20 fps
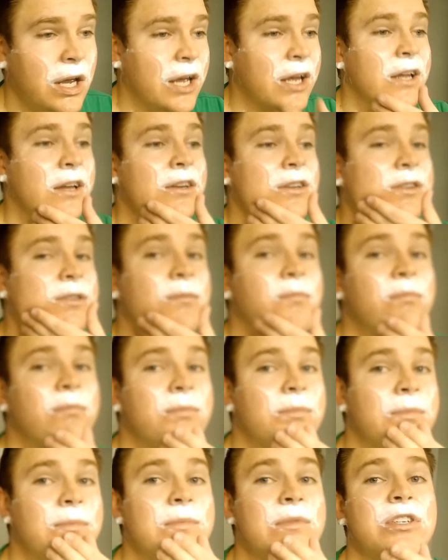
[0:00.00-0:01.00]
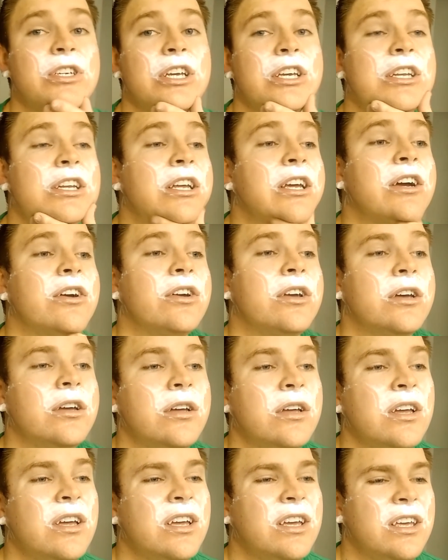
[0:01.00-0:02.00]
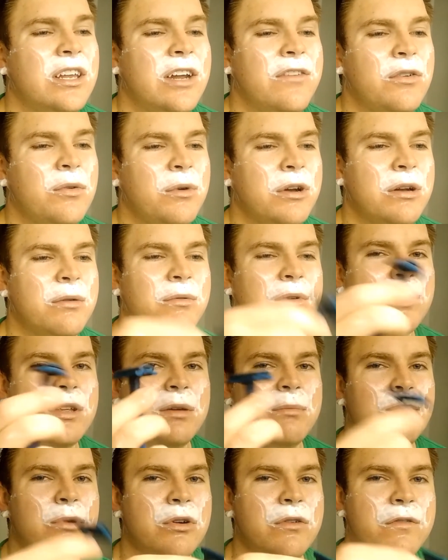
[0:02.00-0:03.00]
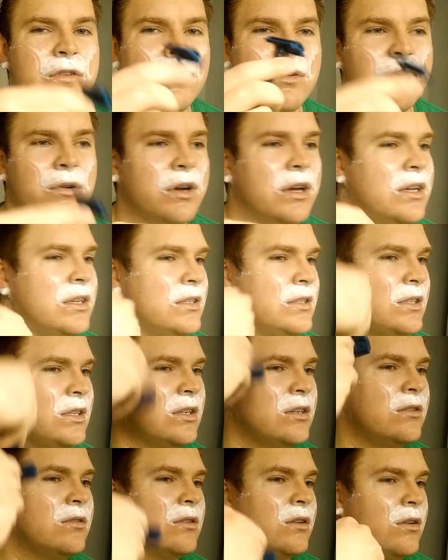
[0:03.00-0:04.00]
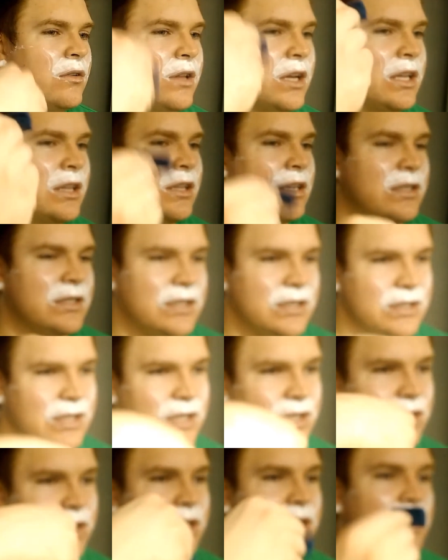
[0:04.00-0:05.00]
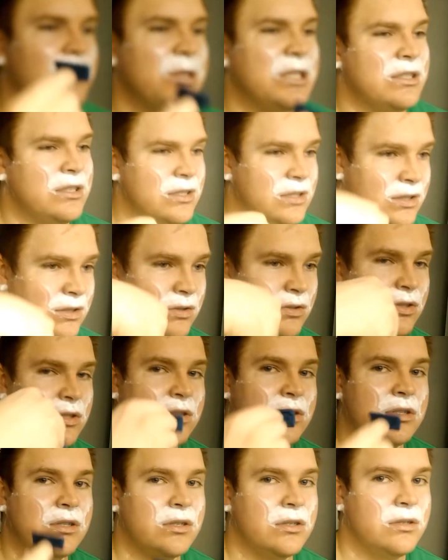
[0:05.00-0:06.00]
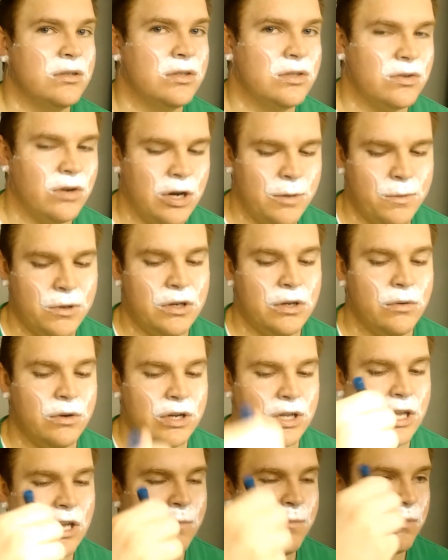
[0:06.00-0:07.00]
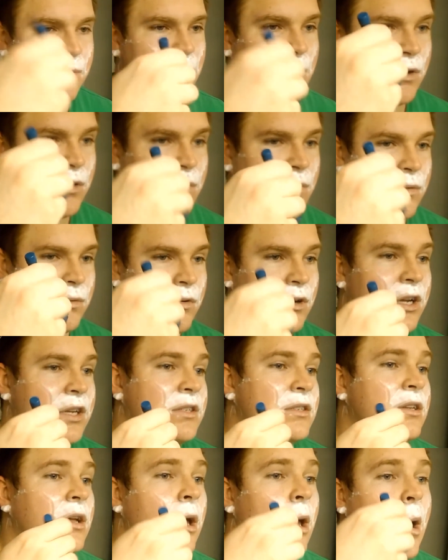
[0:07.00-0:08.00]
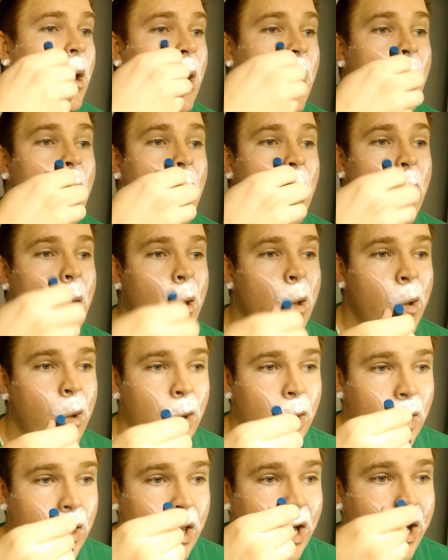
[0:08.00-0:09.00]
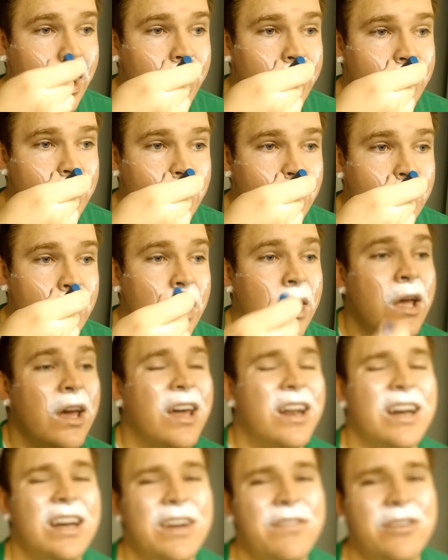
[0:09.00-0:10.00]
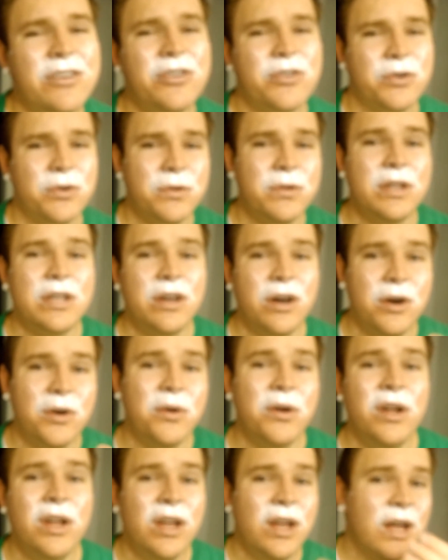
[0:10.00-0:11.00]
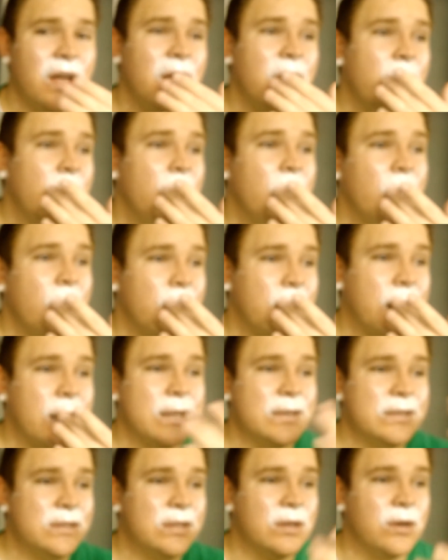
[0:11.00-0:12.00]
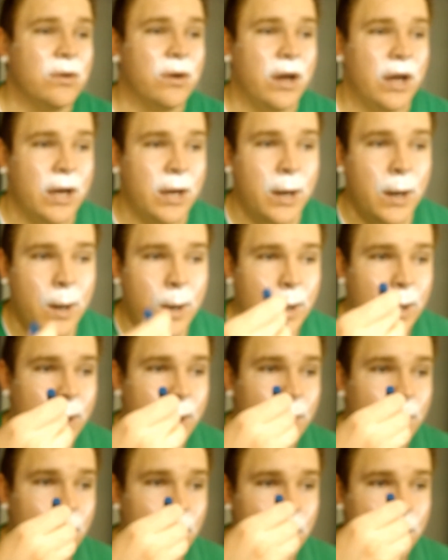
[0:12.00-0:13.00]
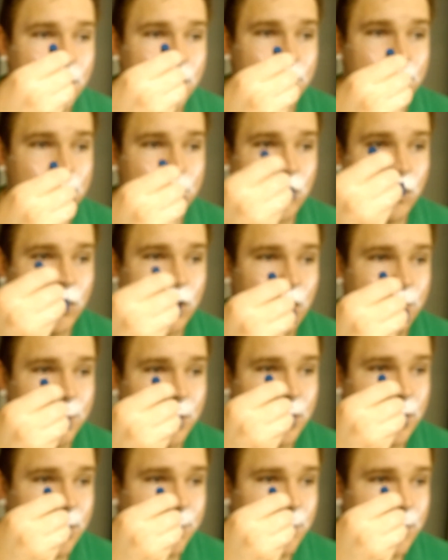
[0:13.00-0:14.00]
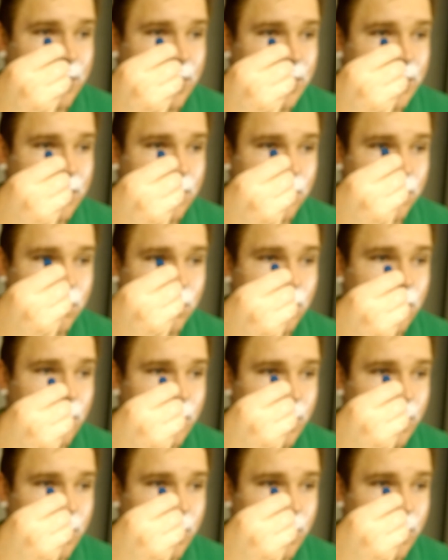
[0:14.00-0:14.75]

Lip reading: and chin area, you never want to really move your wrist, and go like this, because then you're going to be just scraping. You want to keep your wrist locked. And I never truly go against the grain of going on my lip. I kind of go